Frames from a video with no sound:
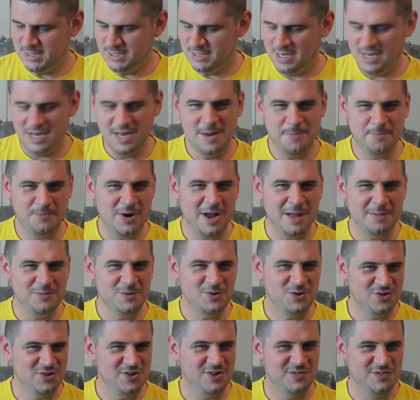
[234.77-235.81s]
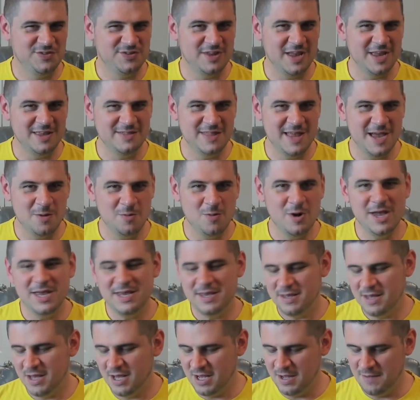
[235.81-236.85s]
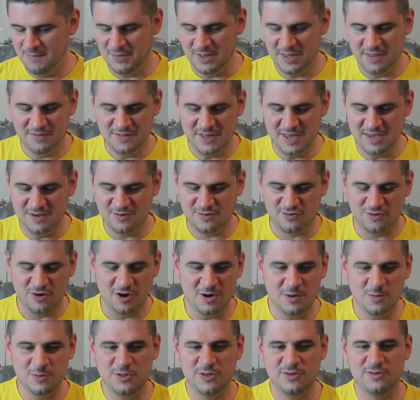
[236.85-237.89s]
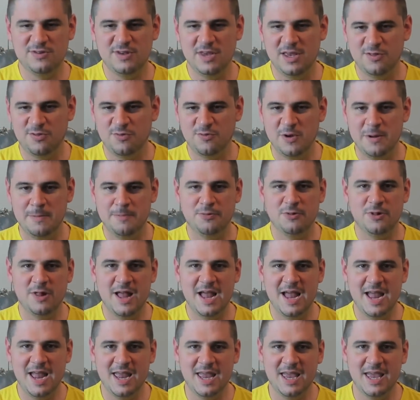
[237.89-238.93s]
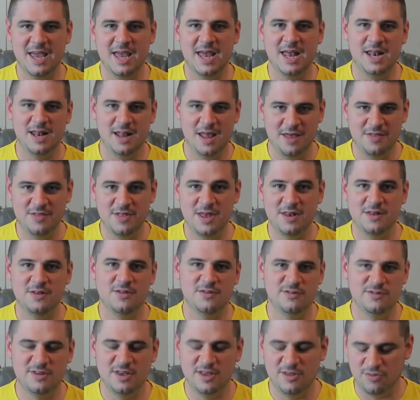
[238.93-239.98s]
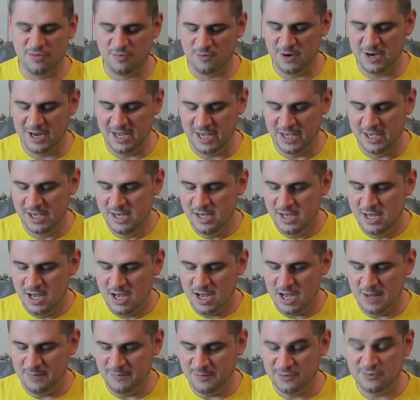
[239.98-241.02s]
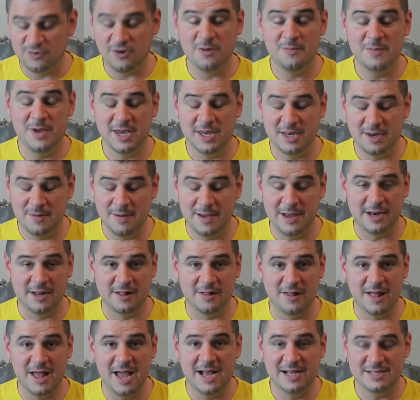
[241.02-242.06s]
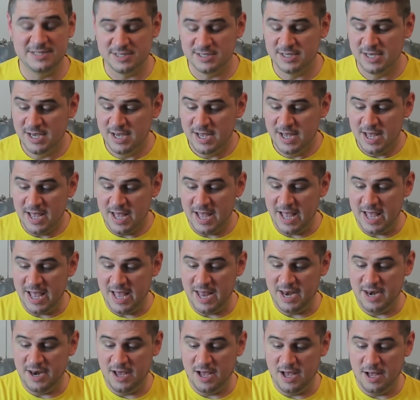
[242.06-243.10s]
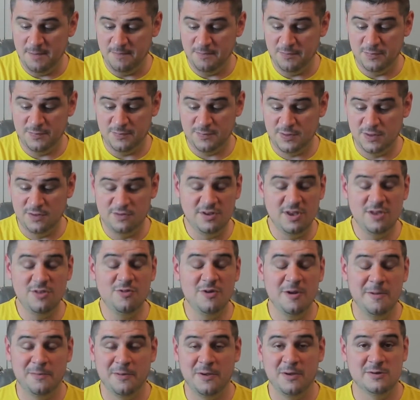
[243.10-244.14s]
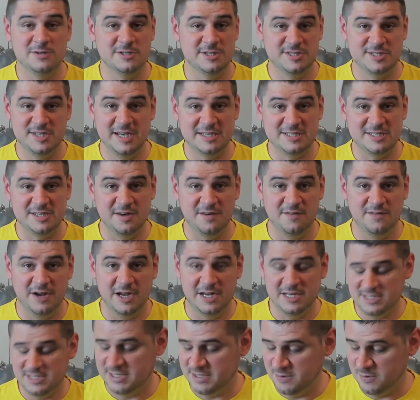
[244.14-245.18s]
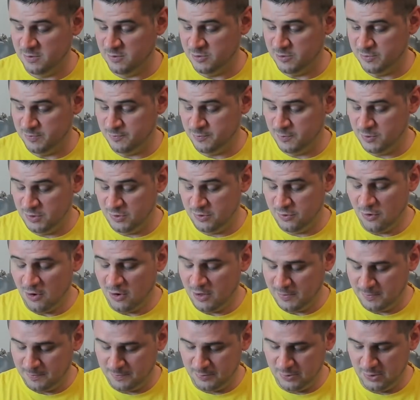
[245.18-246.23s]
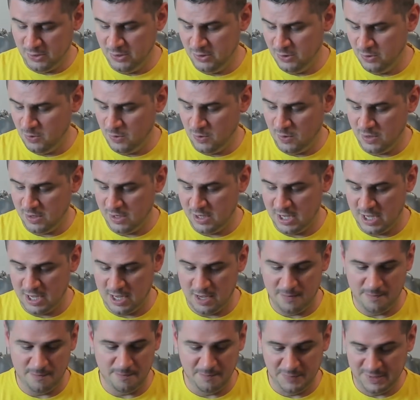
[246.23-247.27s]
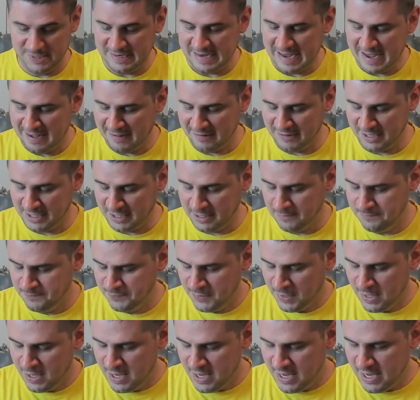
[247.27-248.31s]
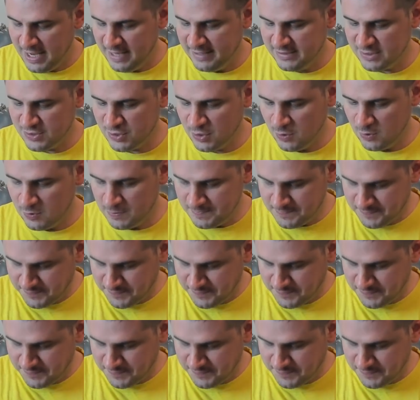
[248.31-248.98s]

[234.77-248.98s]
it probably should have stayed that way. They started with the Z3 Play and then the Z3. They started making them out of glass. And the Z3 Play was a sexy device. was dark blue, metallic. And so